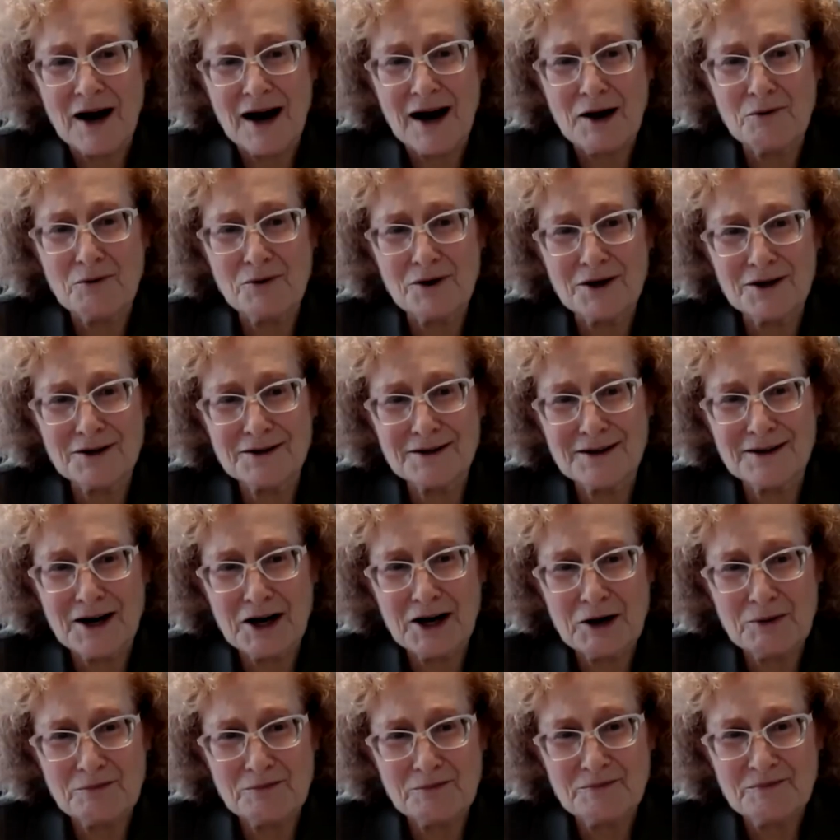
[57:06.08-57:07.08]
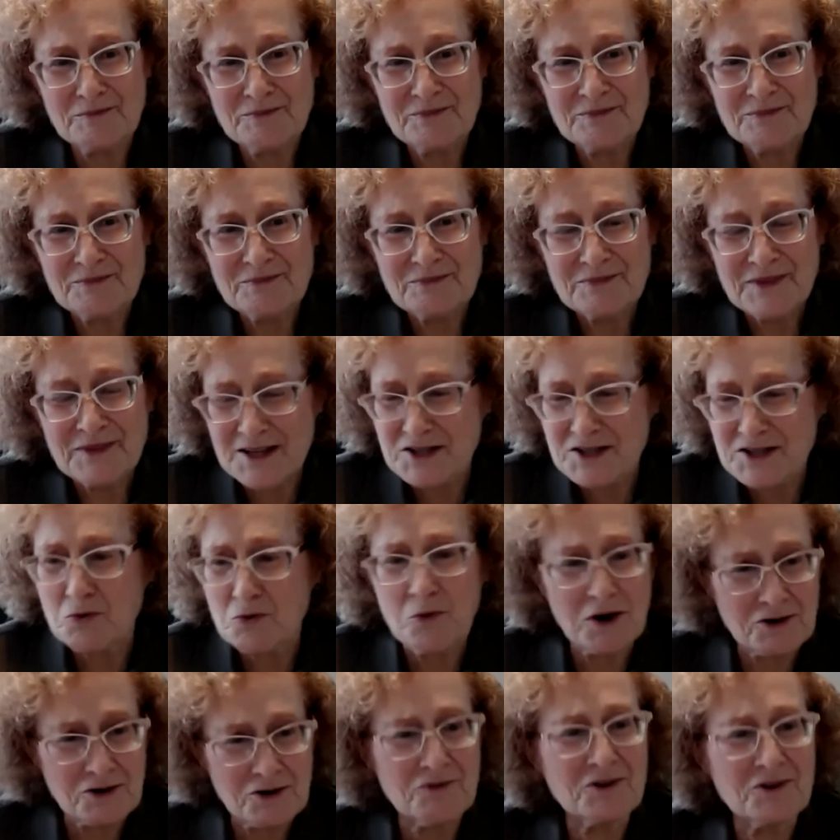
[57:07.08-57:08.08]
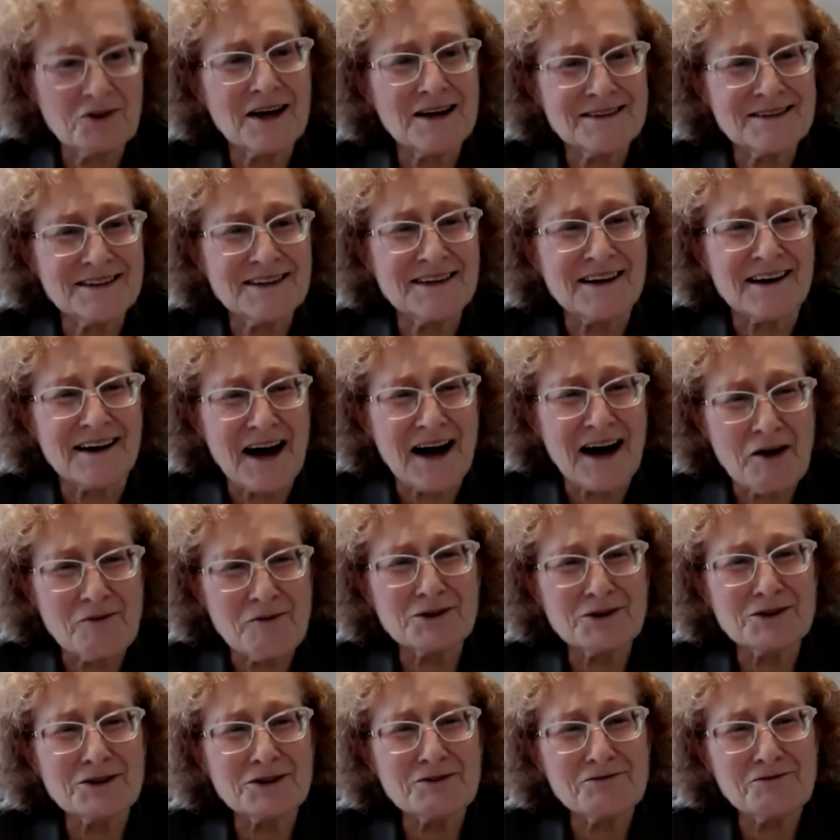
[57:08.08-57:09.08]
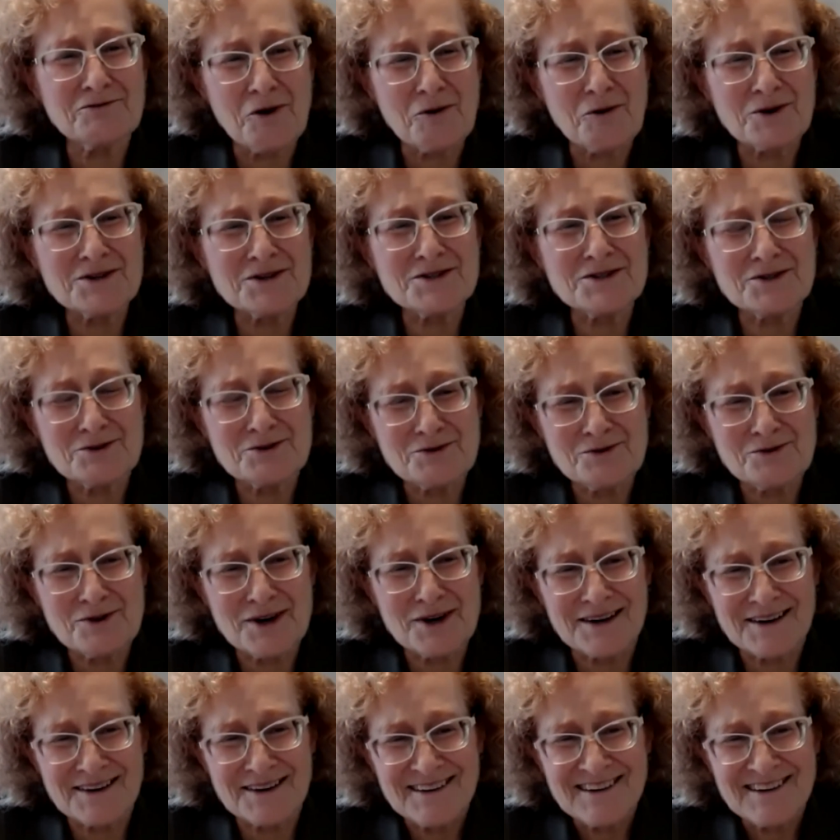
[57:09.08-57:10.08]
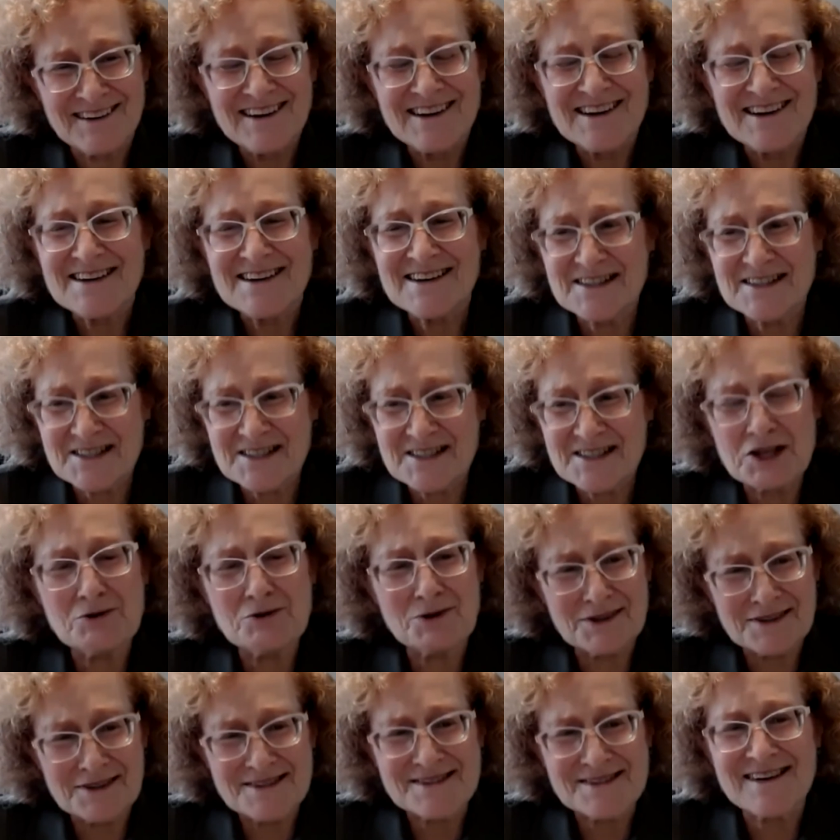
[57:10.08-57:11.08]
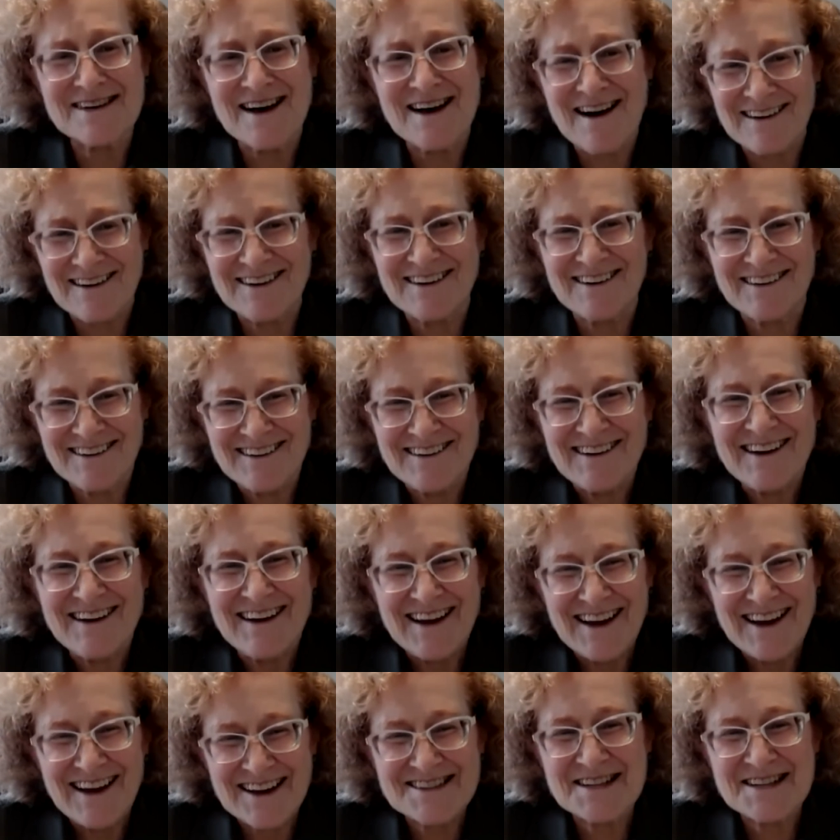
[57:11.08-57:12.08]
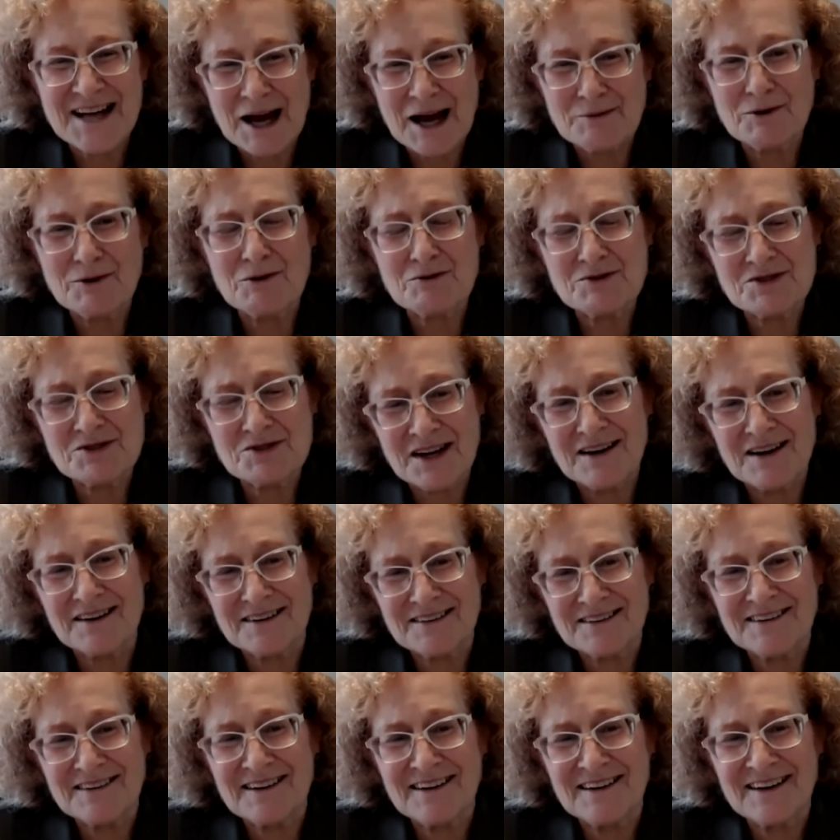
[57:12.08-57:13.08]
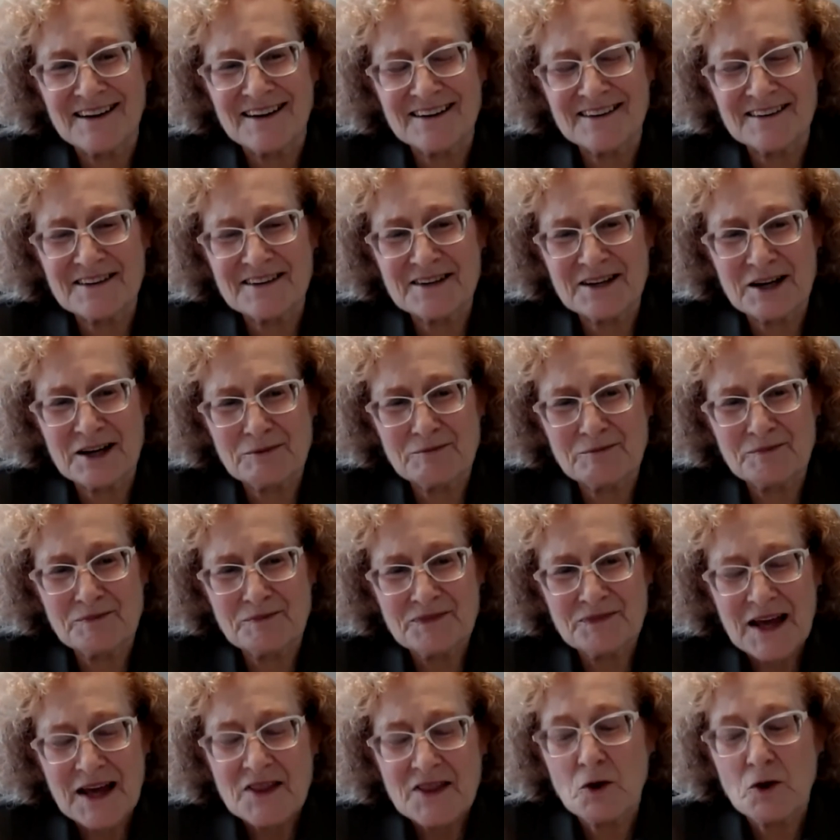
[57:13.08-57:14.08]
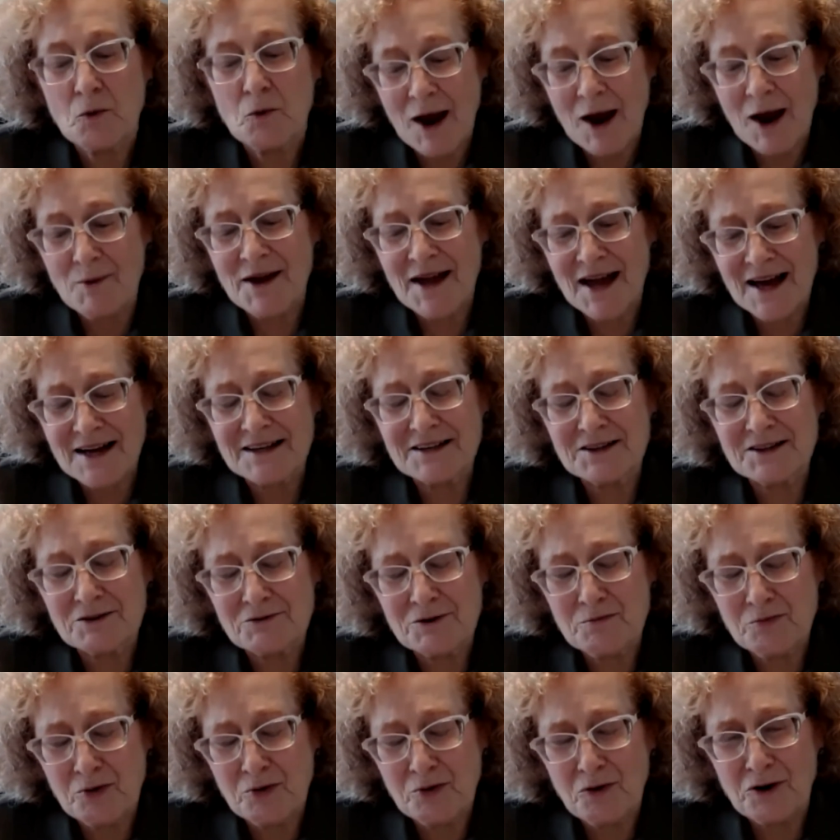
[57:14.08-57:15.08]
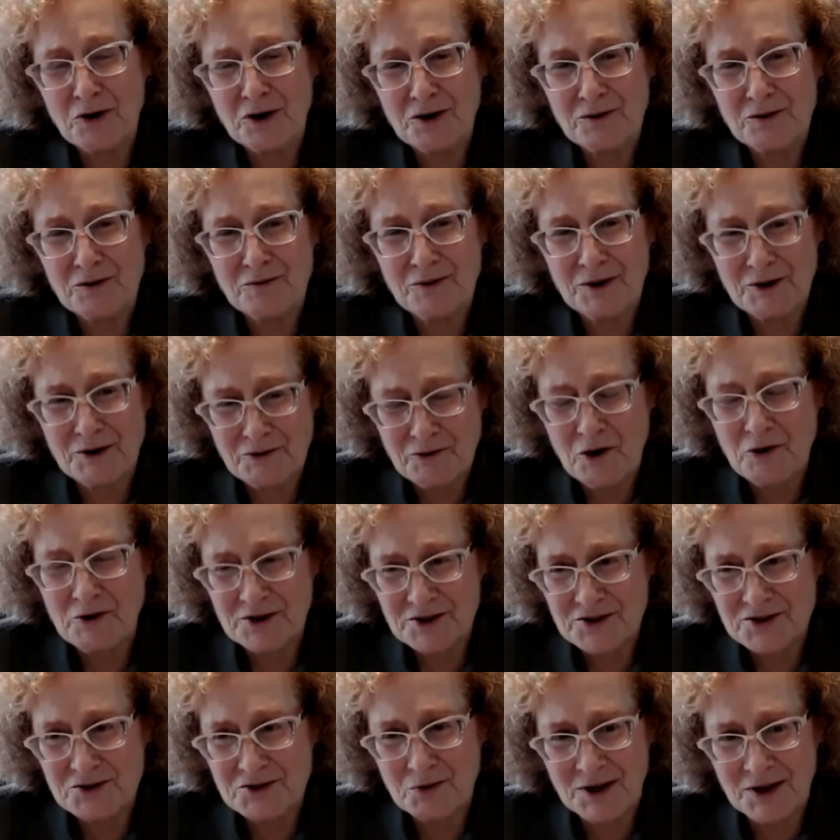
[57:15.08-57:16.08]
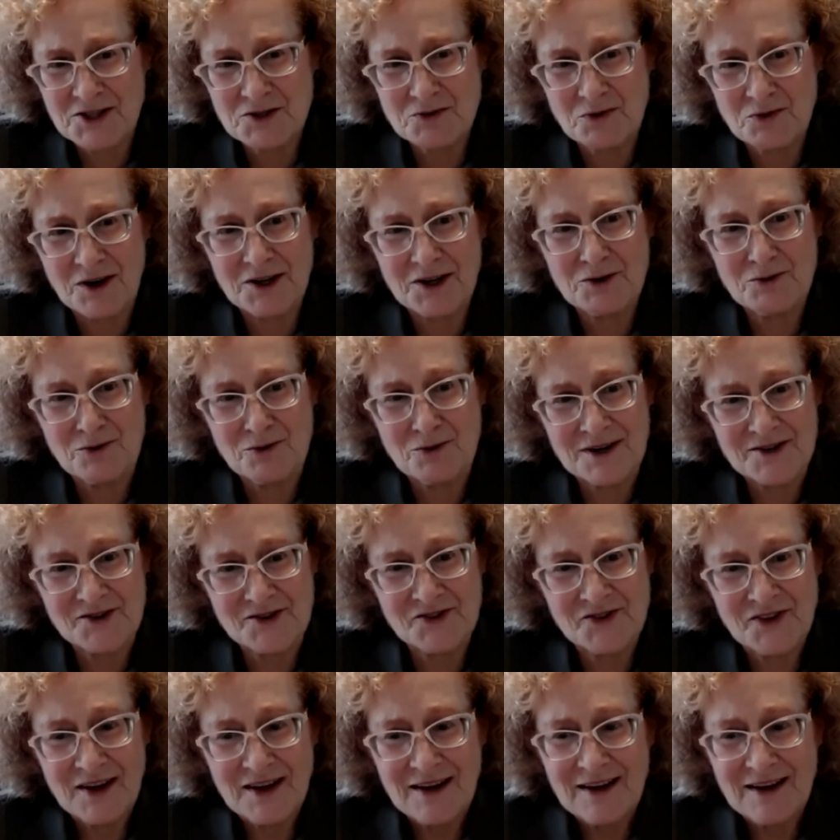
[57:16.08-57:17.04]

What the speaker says: I will, that's a wonderful idea. I will look forward to continuing the saga as time goes on. And the way we ended the report when we wrote it in 2020 was,